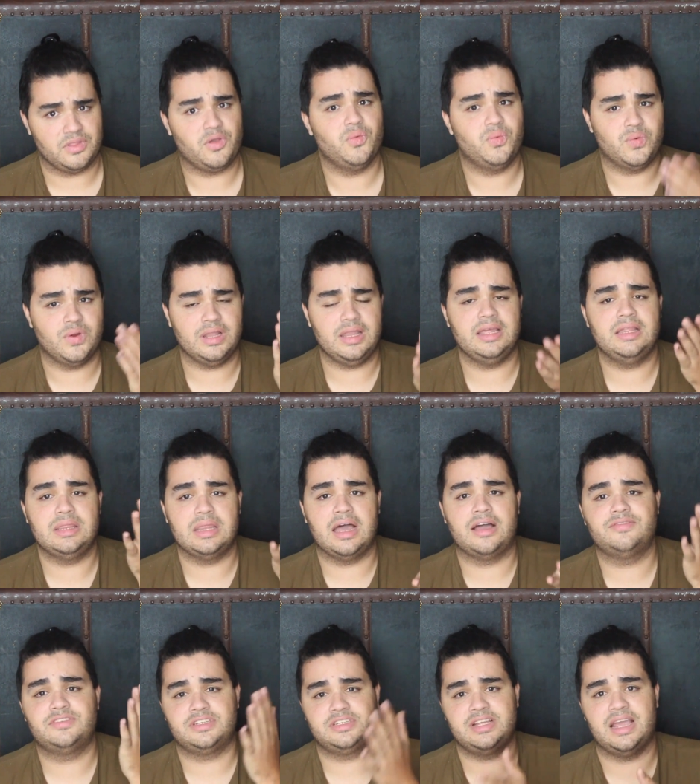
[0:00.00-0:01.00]
really
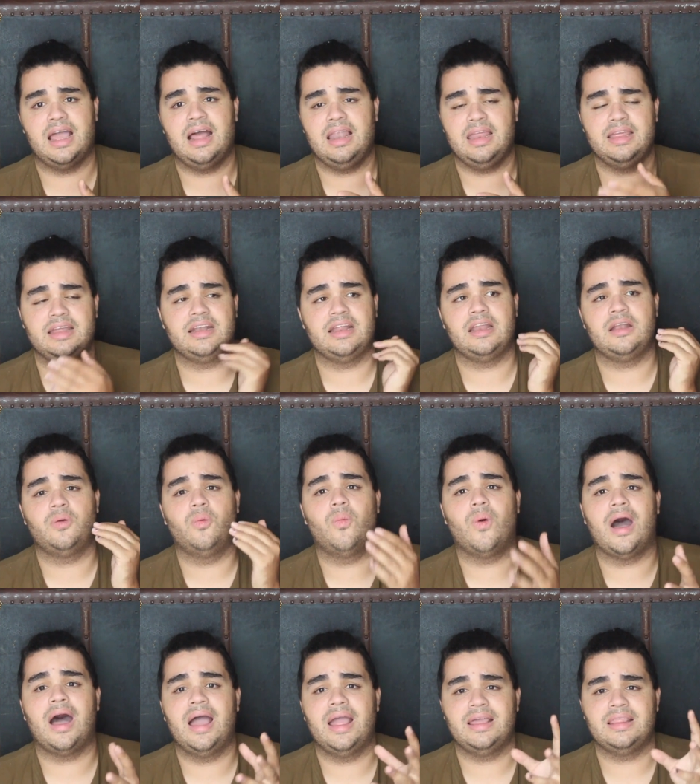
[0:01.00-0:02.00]
loves Detalion and
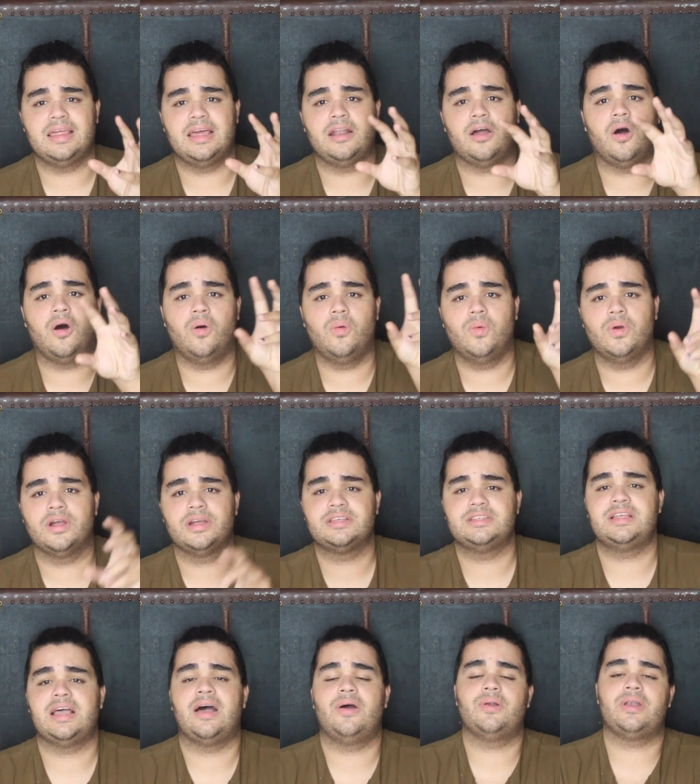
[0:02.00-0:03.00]
why that all
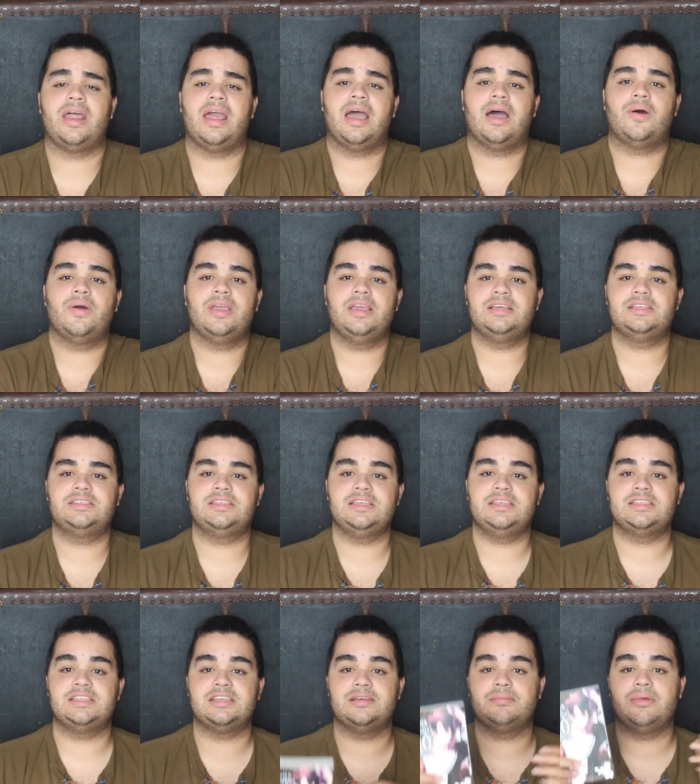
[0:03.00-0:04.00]
works out and how he
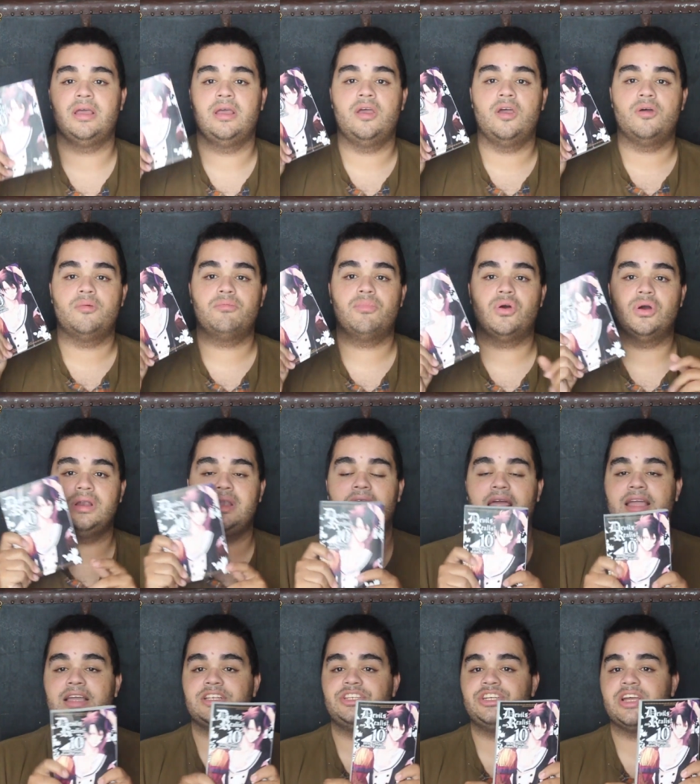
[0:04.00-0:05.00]
sees him more
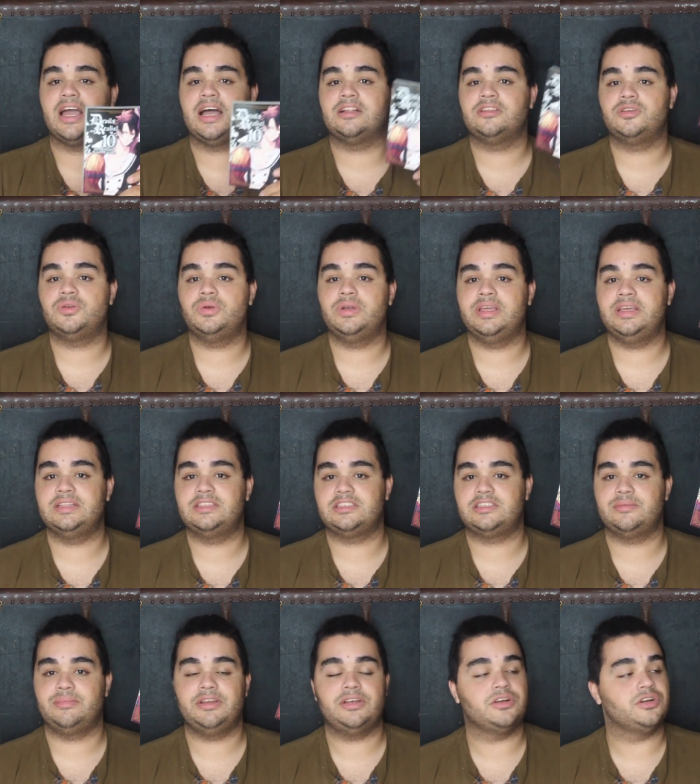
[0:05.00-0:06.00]
like a child who needs
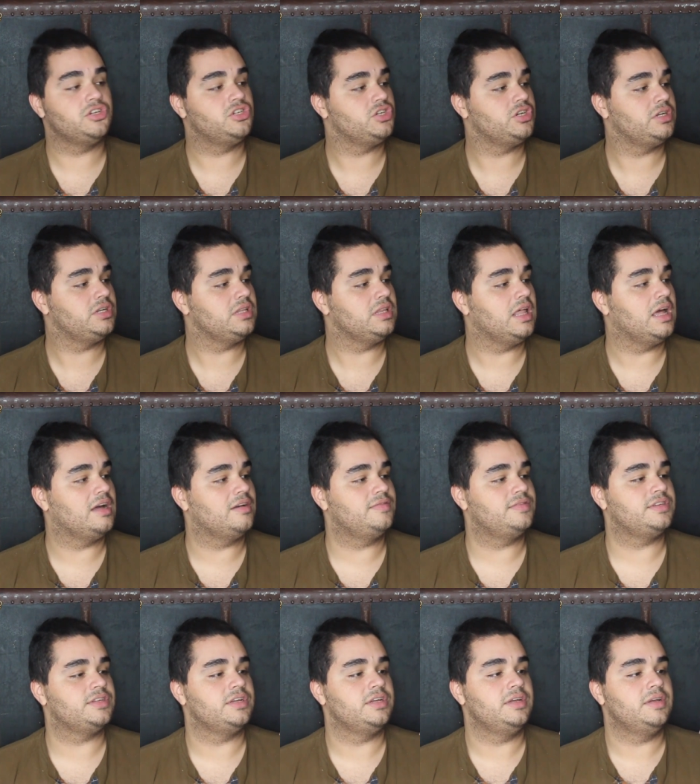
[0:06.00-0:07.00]
to be nurtured and
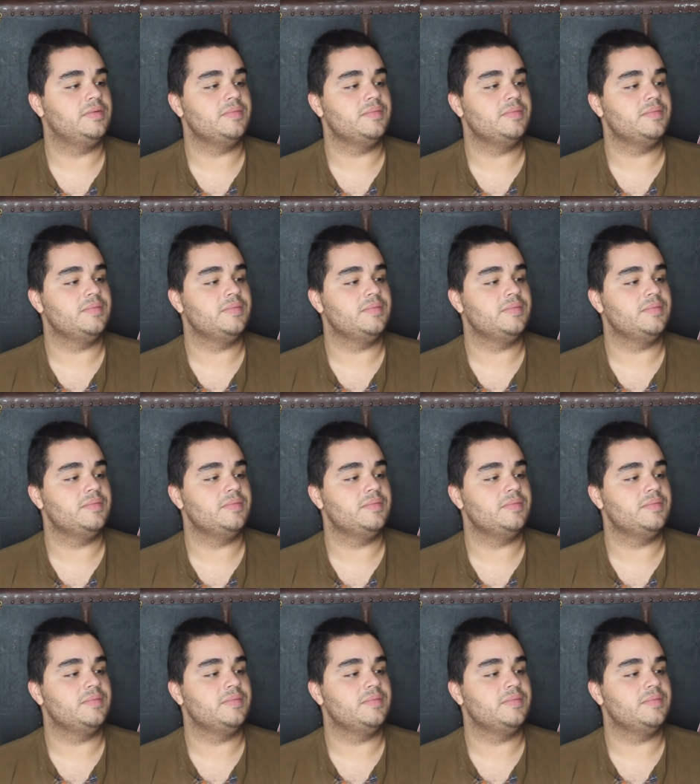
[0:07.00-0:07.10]
loved.